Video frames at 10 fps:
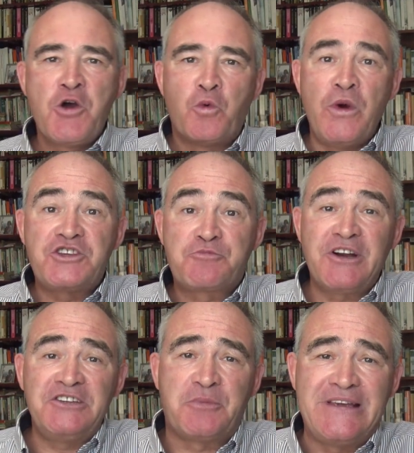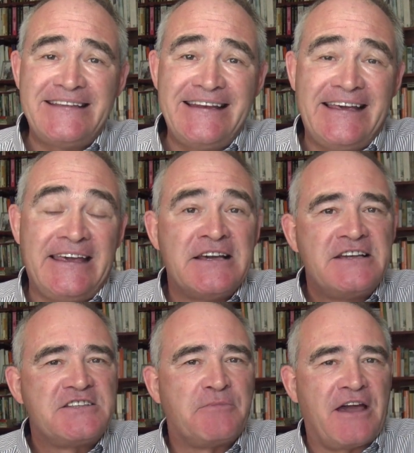Which brings me neatly
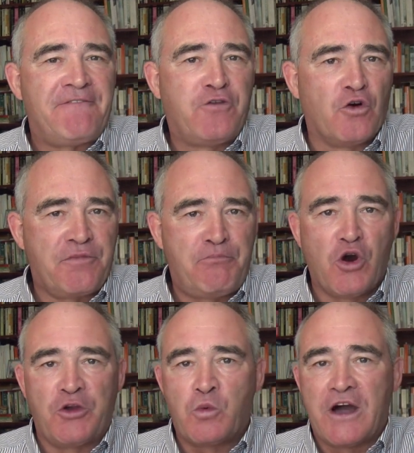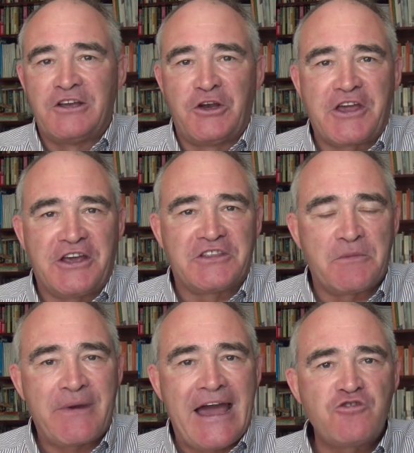to my fourth point. While you're looking at the
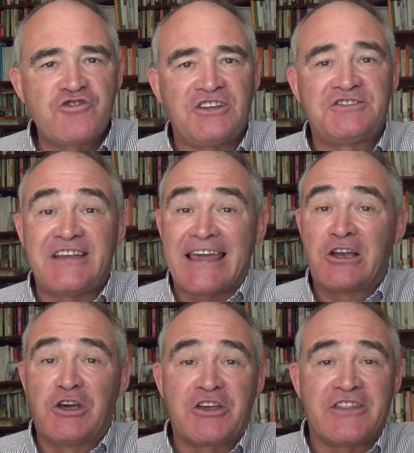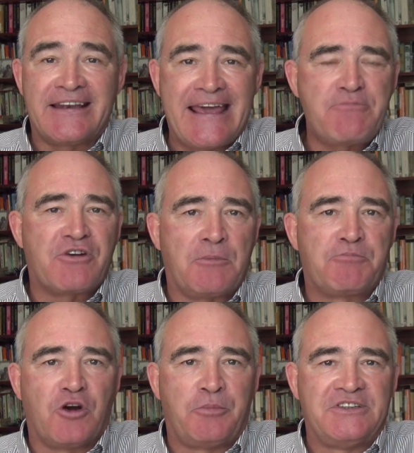boundaries, take a look at the neighbouring
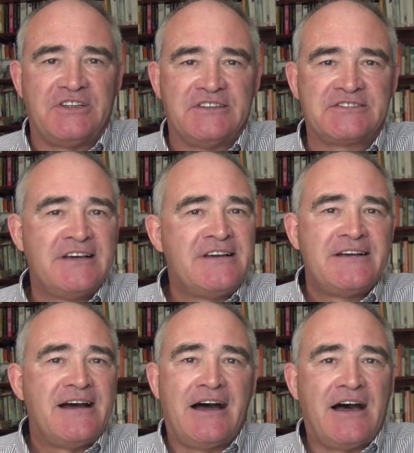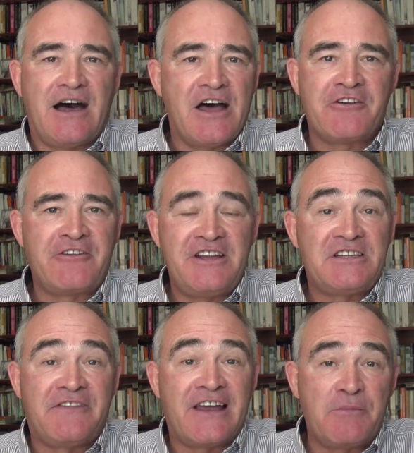properties. Are there any
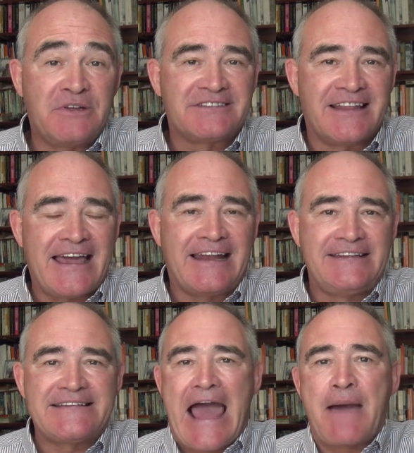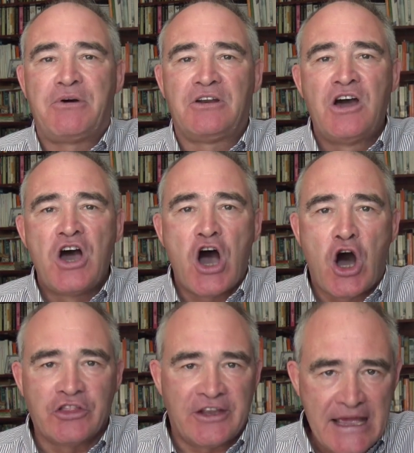developments likely to happen
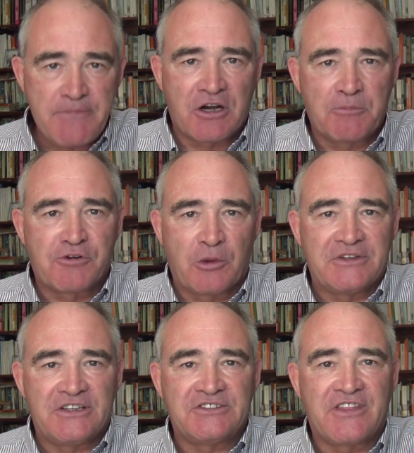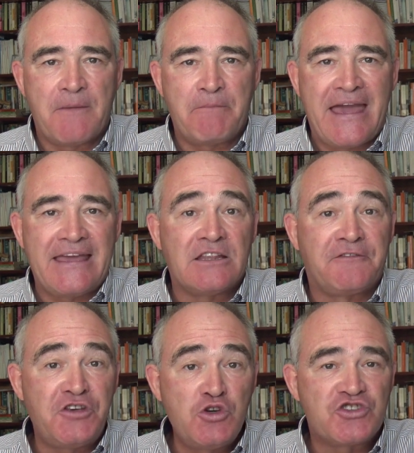on the neighbouring properties that may in the
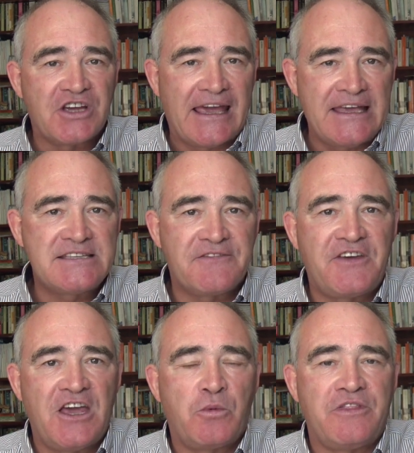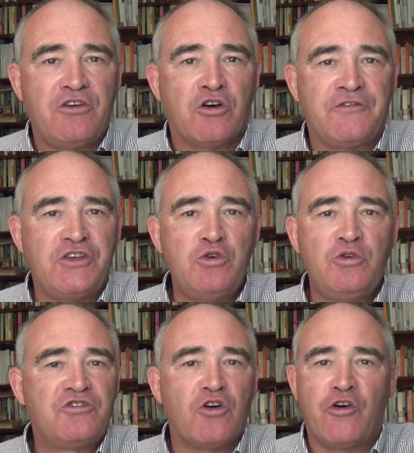future interfere with your
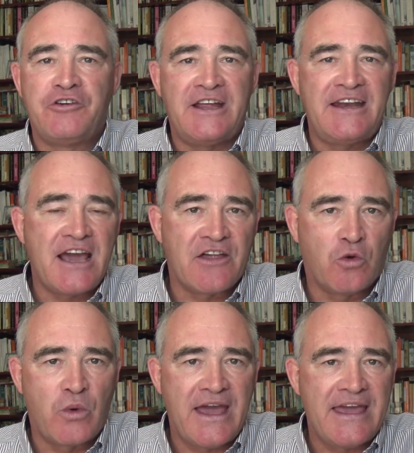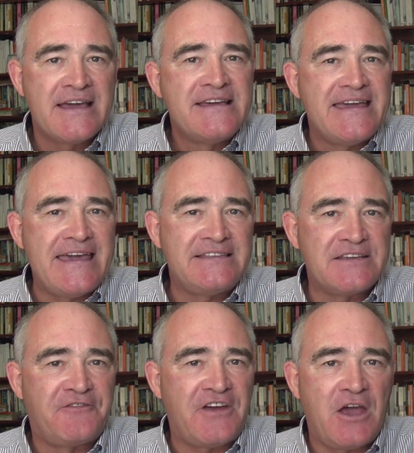views, or in any other way
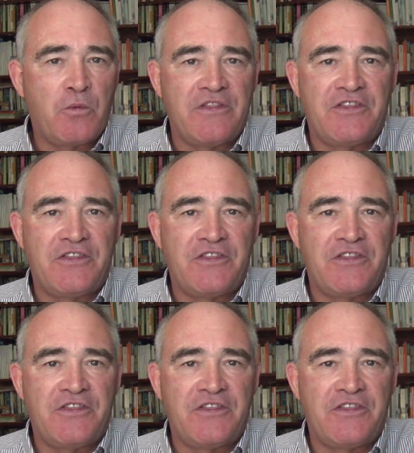interfere with